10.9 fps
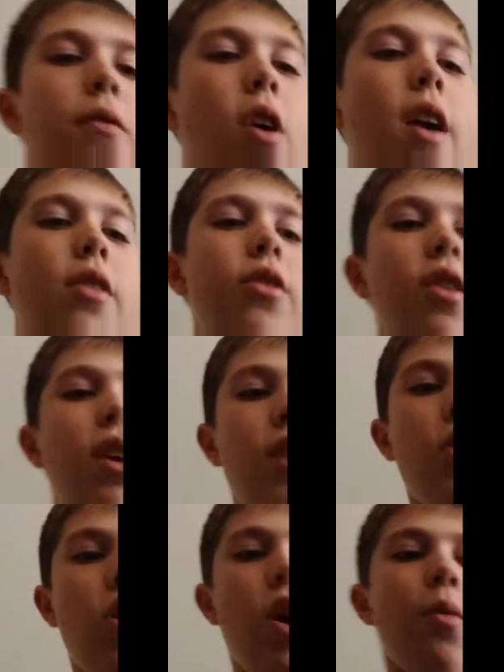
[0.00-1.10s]
I
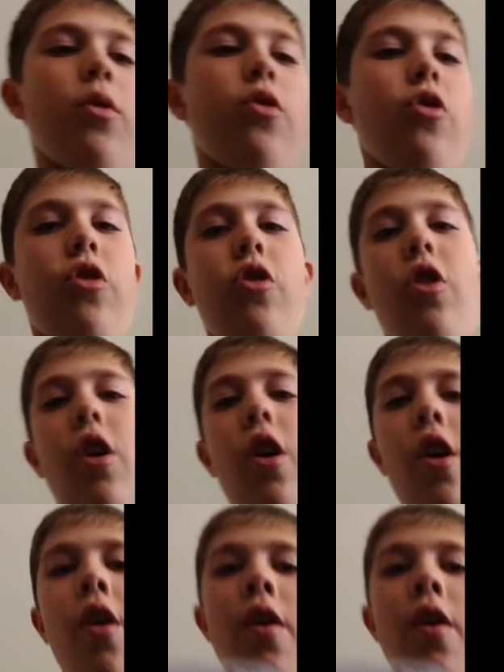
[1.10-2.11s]
said that I would just go